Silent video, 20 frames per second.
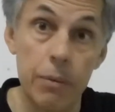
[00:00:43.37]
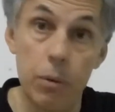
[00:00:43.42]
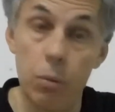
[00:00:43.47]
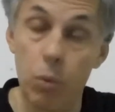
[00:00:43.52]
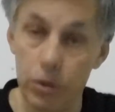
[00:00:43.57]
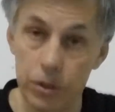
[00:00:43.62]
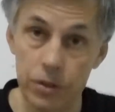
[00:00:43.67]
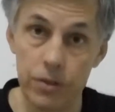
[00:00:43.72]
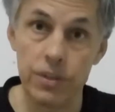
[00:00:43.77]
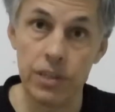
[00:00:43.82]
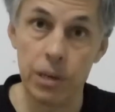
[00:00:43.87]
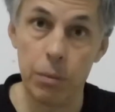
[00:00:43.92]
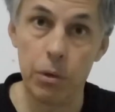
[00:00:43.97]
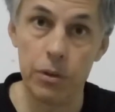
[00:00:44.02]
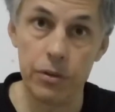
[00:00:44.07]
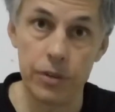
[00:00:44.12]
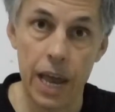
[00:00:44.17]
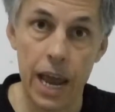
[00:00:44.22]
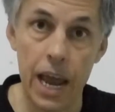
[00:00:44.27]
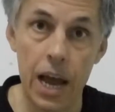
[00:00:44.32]
It wasn't
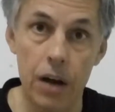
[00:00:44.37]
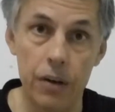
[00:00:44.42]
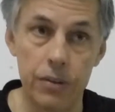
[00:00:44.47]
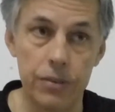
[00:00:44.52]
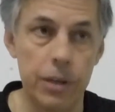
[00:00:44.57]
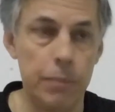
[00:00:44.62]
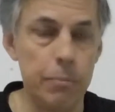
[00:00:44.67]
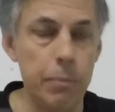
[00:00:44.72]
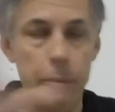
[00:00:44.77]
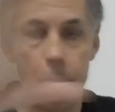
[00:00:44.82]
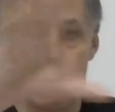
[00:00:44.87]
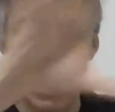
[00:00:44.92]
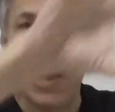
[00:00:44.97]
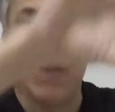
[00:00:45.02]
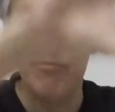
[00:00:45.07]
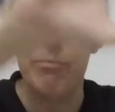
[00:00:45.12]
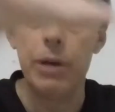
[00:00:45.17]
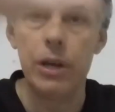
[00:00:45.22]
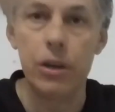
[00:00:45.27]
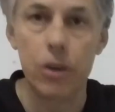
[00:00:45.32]
someone's house. It may
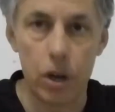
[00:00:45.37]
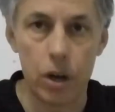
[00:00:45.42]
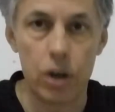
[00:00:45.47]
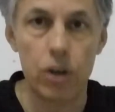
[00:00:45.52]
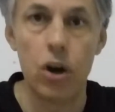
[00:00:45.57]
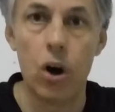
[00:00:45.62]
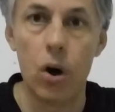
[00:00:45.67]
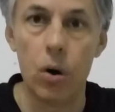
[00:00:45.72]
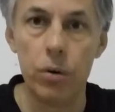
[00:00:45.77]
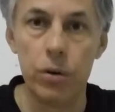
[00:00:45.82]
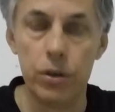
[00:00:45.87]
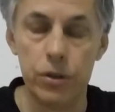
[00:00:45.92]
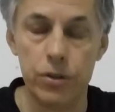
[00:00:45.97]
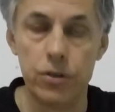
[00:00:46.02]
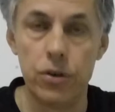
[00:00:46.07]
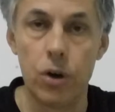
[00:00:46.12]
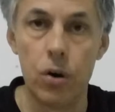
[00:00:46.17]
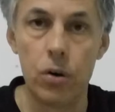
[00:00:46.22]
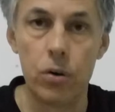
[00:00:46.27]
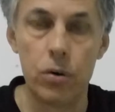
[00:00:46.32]
have been like an old
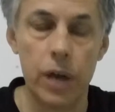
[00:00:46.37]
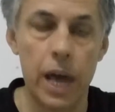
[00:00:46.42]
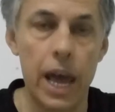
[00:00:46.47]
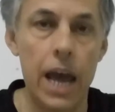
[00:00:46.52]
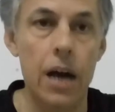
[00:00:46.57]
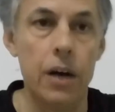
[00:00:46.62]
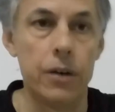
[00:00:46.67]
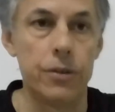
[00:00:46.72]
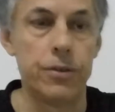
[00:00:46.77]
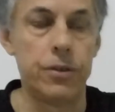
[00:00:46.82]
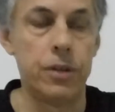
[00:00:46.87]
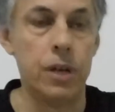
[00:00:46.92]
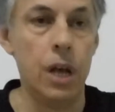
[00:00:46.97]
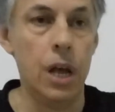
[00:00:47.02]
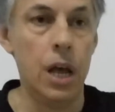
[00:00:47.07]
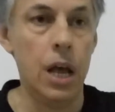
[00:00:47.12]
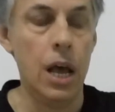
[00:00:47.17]
historical house.